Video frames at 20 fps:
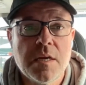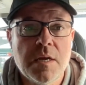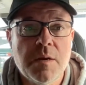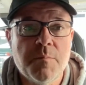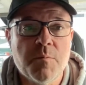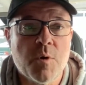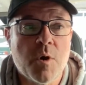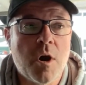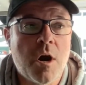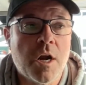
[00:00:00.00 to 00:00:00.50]

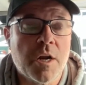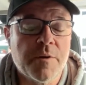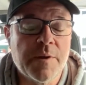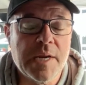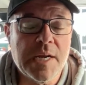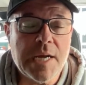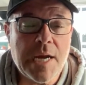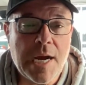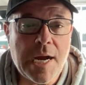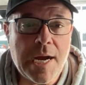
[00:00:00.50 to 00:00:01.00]
we're
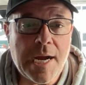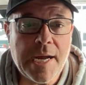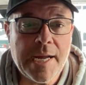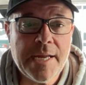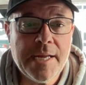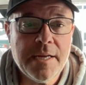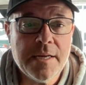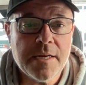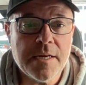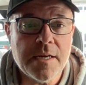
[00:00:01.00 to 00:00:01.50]
honoring
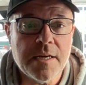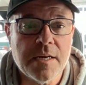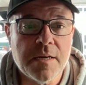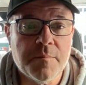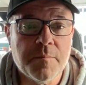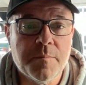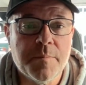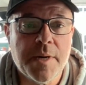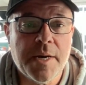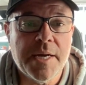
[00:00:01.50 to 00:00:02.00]
Kai
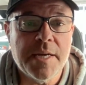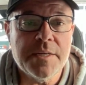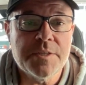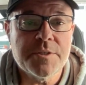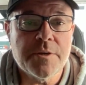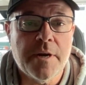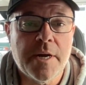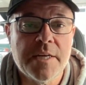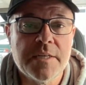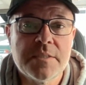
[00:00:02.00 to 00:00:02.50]
by
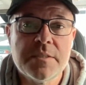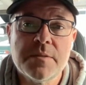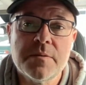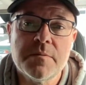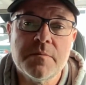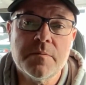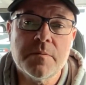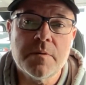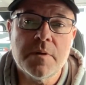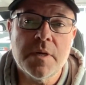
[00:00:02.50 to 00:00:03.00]
trying
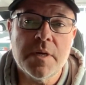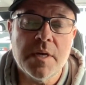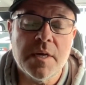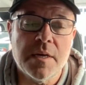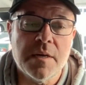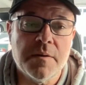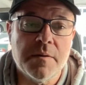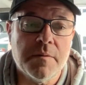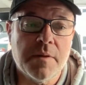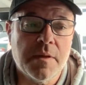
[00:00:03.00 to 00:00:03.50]
to
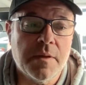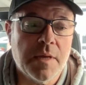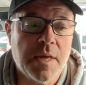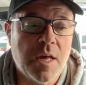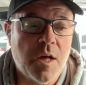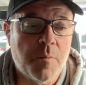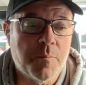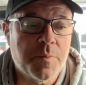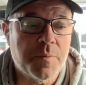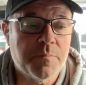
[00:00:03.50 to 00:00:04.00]

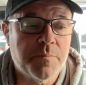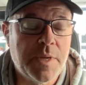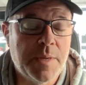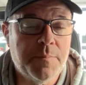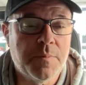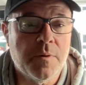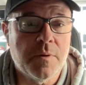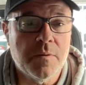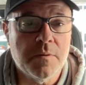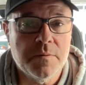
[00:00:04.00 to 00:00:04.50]
help
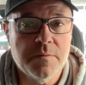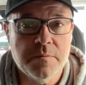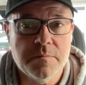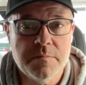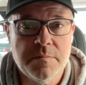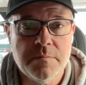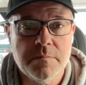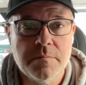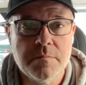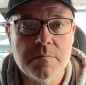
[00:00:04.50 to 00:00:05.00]
people
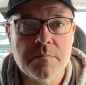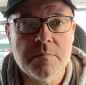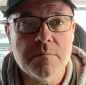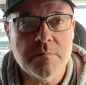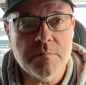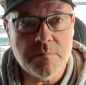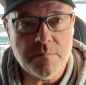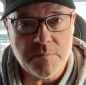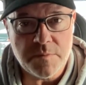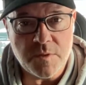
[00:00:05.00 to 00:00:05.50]

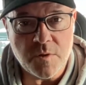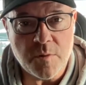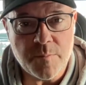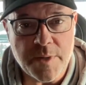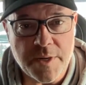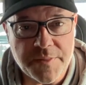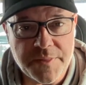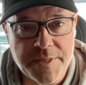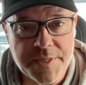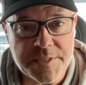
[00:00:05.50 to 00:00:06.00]
know
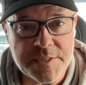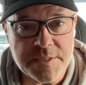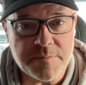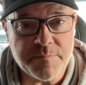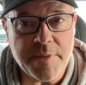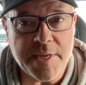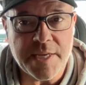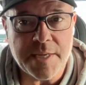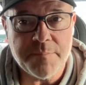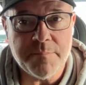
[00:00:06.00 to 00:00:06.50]
about this
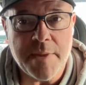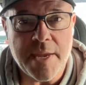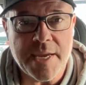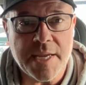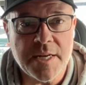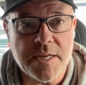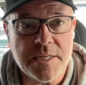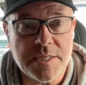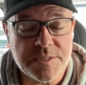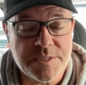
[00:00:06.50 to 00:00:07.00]
and make
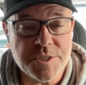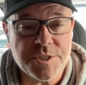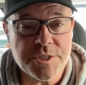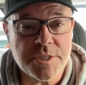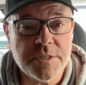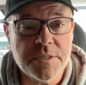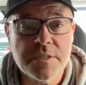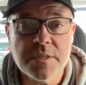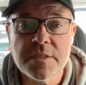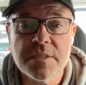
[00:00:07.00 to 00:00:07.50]
a
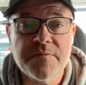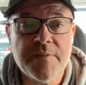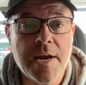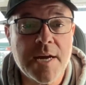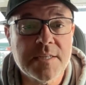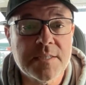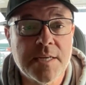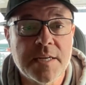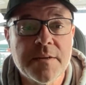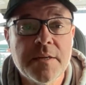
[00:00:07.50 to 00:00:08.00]
decision to
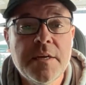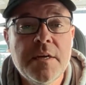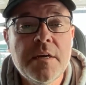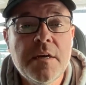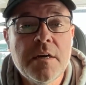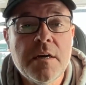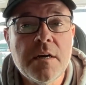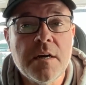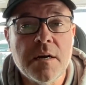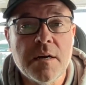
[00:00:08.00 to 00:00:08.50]
vaccinate
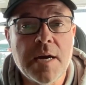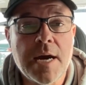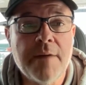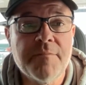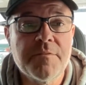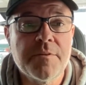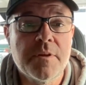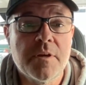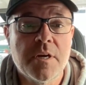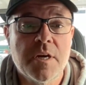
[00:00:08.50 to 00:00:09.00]

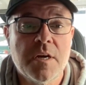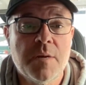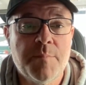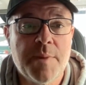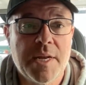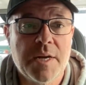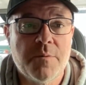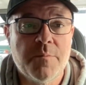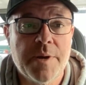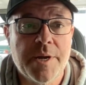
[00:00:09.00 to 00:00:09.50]
after they're
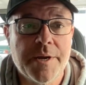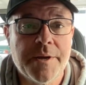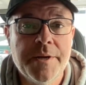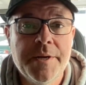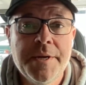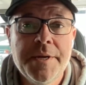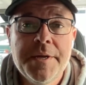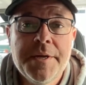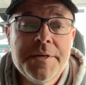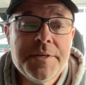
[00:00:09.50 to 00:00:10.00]
made aware.
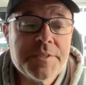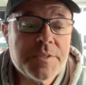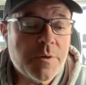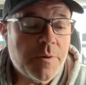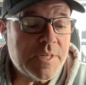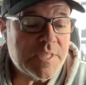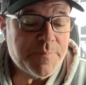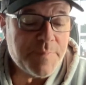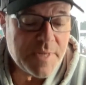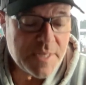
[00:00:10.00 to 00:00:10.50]

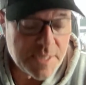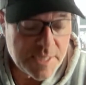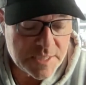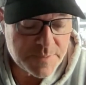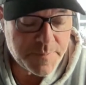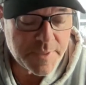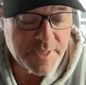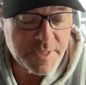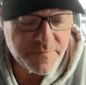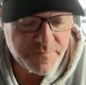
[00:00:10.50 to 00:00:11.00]
So it's
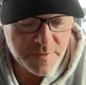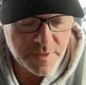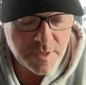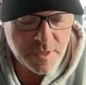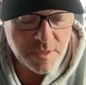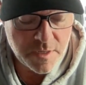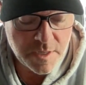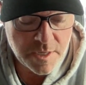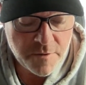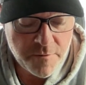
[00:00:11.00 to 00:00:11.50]
been
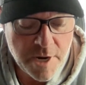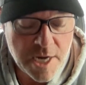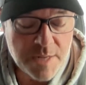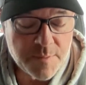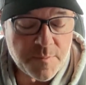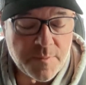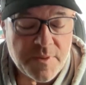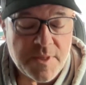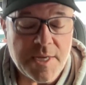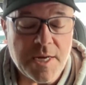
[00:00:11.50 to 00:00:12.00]

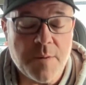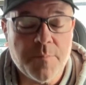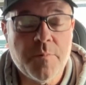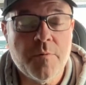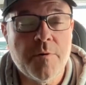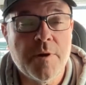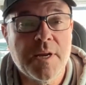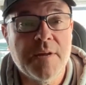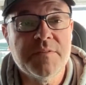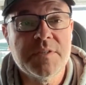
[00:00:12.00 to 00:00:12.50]
incredible, the
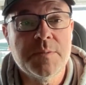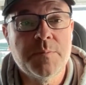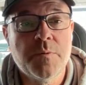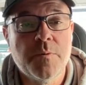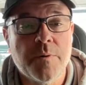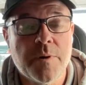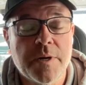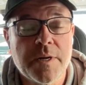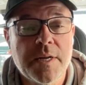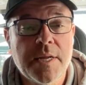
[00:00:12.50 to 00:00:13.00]
outpouring of
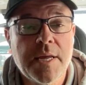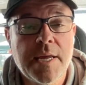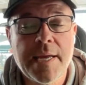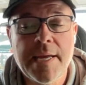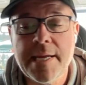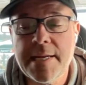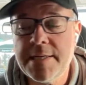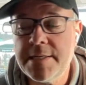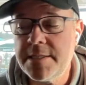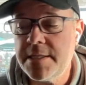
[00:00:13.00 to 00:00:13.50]
support.
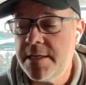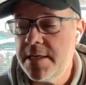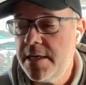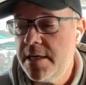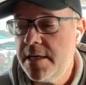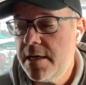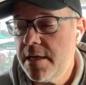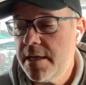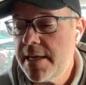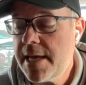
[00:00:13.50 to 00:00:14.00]
And
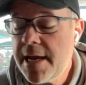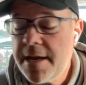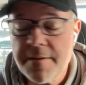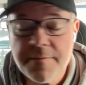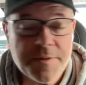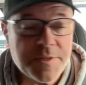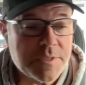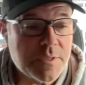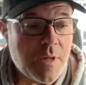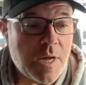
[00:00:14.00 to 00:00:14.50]

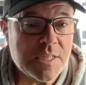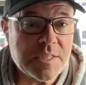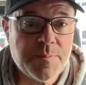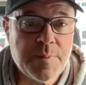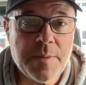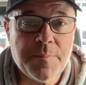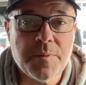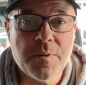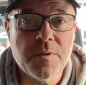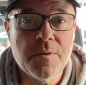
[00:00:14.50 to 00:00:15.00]
there's lots of
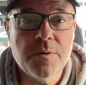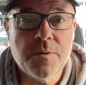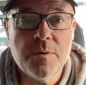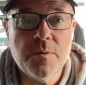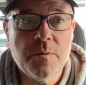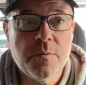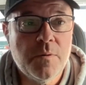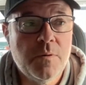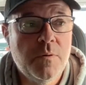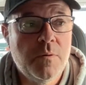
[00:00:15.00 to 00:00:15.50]
people
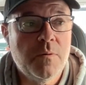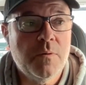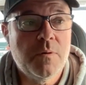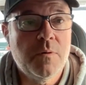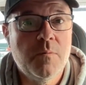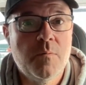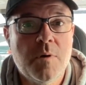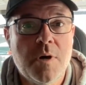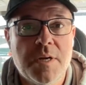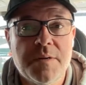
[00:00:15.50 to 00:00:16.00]
who
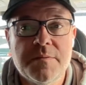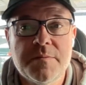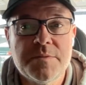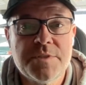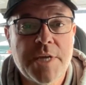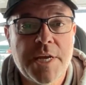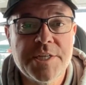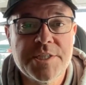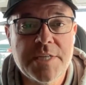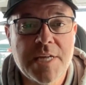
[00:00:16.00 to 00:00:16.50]
want
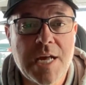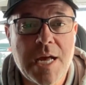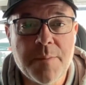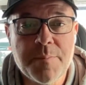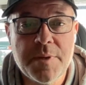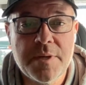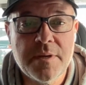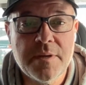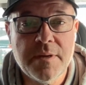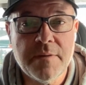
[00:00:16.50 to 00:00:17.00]
change to
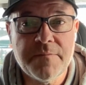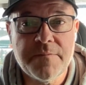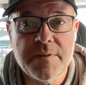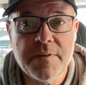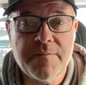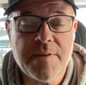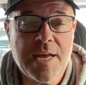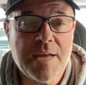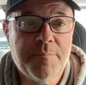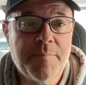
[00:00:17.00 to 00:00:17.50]
happen if
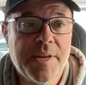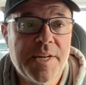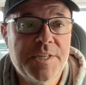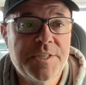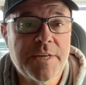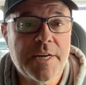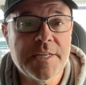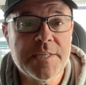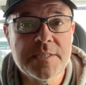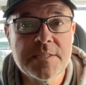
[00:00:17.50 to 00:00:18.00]
they've had
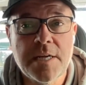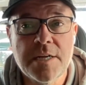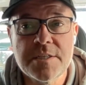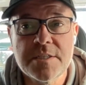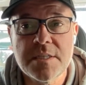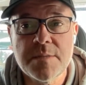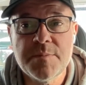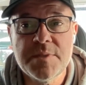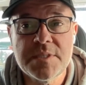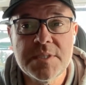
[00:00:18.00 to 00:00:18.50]
meningitis
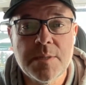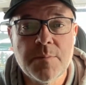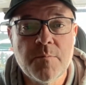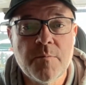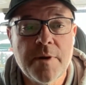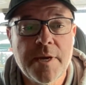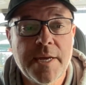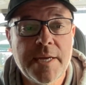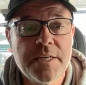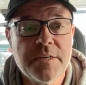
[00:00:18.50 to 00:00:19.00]
touch them in some
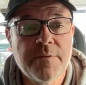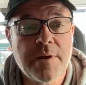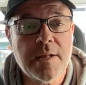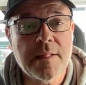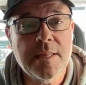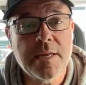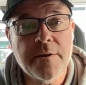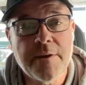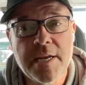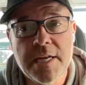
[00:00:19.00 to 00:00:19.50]
way,
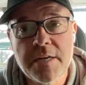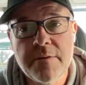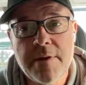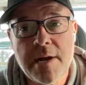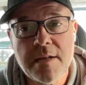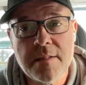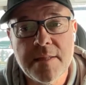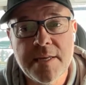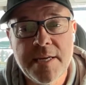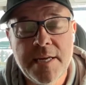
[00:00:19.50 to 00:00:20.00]
directly or
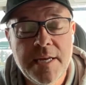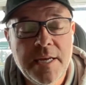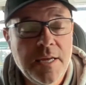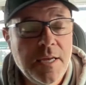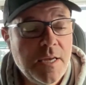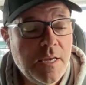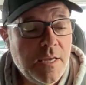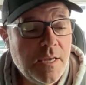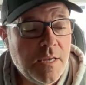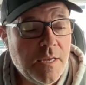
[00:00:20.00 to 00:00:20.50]
indirectly.
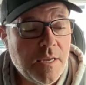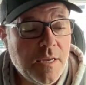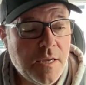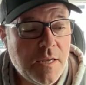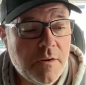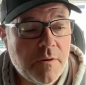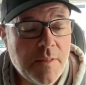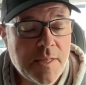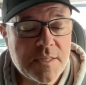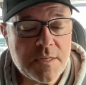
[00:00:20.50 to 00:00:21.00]

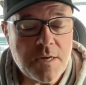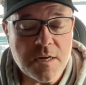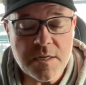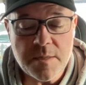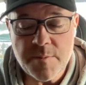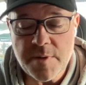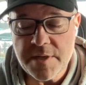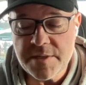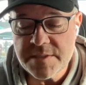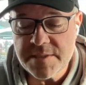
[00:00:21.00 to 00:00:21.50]
Like
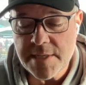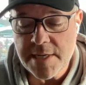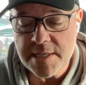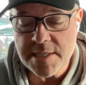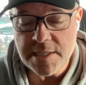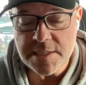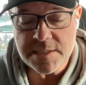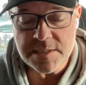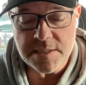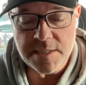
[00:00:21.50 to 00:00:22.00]
Dr. Brown said,
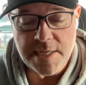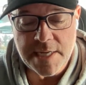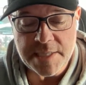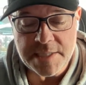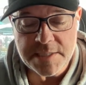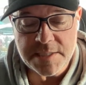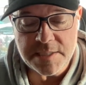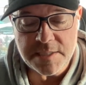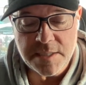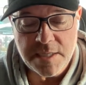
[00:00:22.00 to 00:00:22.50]

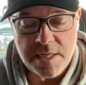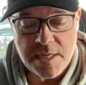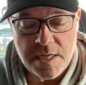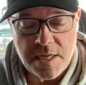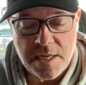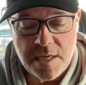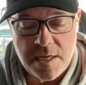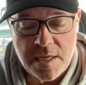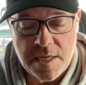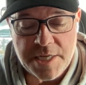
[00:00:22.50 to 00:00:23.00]

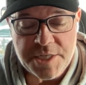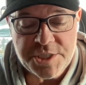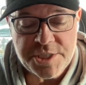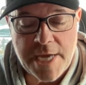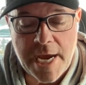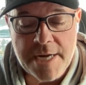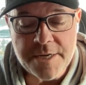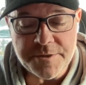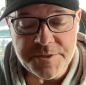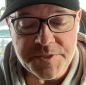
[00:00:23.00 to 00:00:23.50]
it
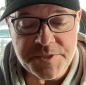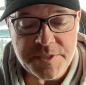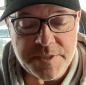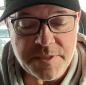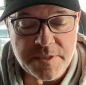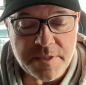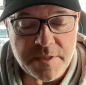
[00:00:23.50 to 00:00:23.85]
shatters